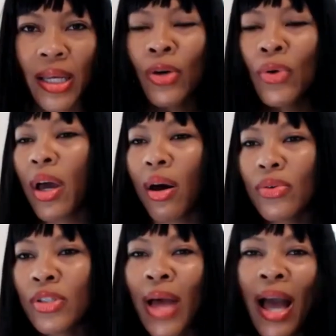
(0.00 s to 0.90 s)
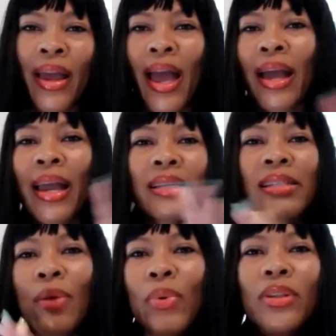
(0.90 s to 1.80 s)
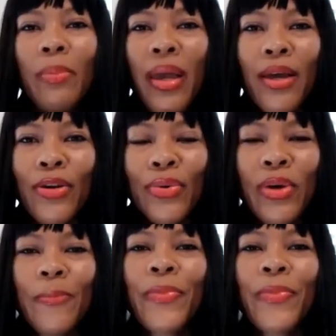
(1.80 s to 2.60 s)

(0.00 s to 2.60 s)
Who knows? I can't I can't say what the man doing,